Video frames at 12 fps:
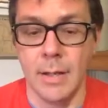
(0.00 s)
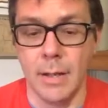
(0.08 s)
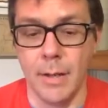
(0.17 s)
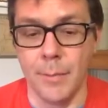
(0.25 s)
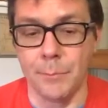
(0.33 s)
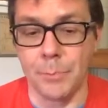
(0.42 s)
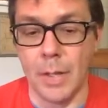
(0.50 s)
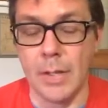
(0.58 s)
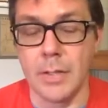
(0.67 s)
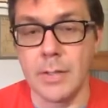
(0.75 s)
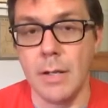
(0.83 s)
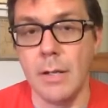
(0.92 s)
And
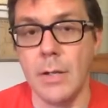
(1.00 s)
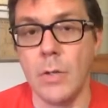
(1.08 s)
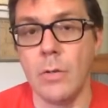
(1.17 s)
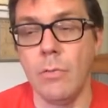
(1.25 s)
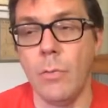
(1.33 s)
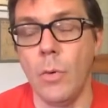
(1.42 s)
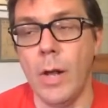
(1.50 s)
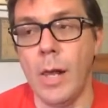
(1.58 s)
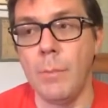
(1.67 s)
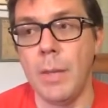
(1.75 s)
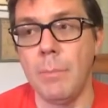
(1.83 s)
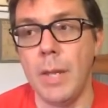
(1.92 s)
it's certainly good for
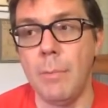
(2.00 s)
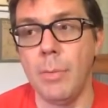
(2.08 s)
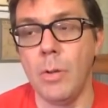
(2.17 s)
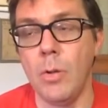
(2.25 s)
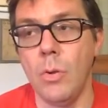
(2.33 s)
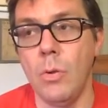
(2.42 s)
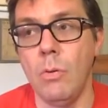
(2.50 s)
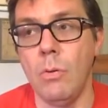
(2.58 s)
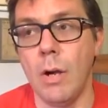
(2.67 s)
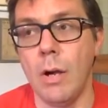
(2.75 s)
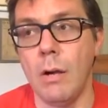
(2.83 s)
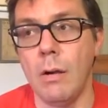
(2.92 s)
helping people who
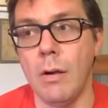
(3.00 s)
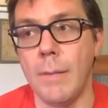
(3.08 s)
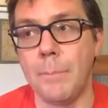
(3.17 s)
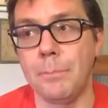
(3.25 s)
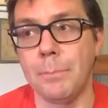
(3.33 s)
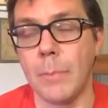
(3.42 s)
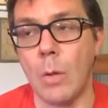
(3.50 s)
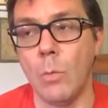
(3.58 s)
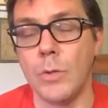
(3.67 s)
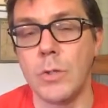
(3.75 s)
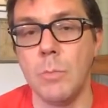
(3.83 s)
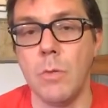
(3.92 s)

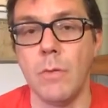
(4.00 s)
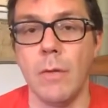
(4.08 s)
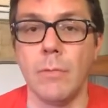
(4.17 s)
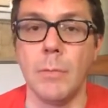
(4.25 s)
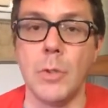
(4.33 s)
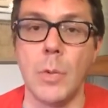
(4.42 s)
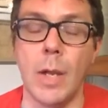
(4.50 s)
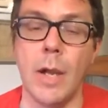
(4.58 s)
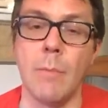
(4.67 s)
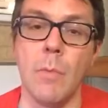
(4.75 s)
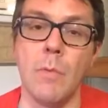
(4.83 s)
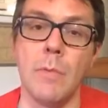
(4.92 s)
want to move up from doing
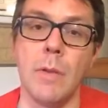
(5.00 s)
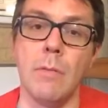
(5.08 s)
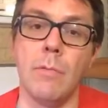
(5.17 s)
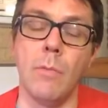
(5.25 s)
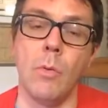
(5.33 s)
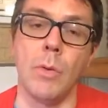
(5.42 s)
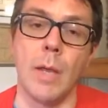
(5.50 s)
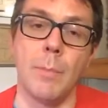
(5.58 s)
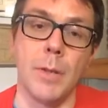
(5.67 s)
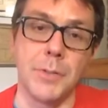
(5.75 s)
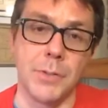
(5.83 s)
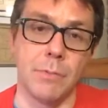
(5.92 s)
iMovie for their
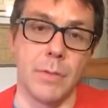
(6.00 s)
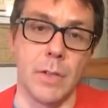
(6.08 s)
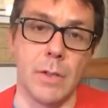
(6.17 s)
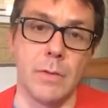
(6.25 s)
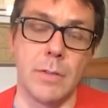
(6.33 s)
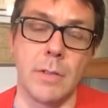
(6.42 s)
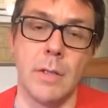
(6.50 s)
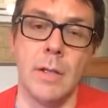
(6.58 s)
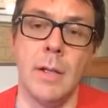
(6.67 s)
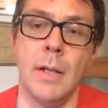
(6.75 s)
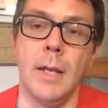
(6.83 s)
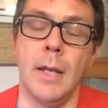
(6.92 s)
personal videos
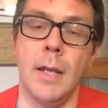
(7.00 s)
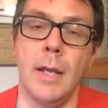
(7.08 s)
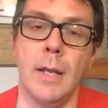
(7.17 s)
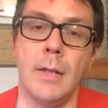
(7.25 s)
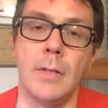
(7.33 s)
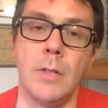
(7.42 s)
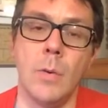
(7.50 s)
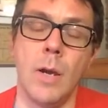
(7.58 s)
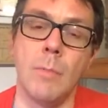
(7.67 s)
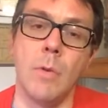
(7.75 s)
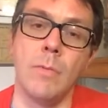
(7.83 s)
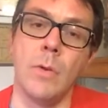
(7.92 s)
to
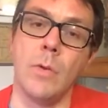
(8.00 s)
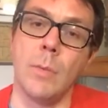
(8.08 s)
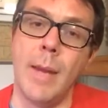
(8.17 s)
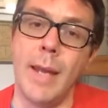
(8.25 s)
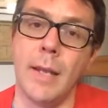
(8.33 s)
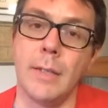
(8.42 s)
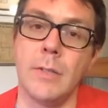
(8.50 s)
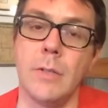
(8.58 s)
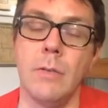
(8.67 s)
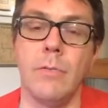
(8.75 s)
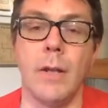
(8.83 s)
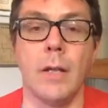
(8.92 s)
iMovie on the Mac
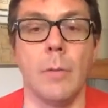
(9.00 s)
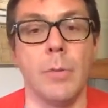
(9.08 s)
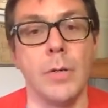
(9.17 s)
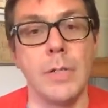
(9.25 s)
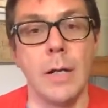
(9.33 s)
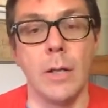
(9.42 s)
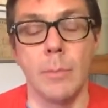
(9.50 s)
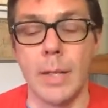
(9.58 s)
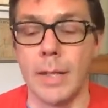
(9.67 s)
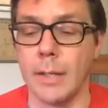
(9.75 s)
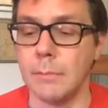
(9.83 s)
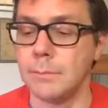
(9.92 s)
to Final Cut Pro X on the
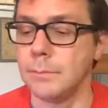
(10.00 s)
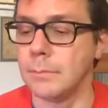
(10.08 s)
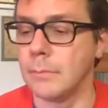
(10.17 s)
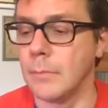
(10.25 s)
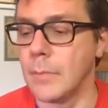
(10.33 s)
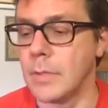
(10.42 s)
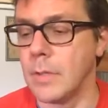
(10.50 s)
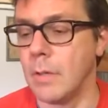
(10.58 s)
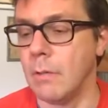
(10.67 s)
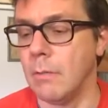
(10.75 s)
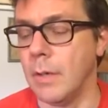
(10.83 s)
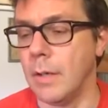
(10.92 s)
Mac. So.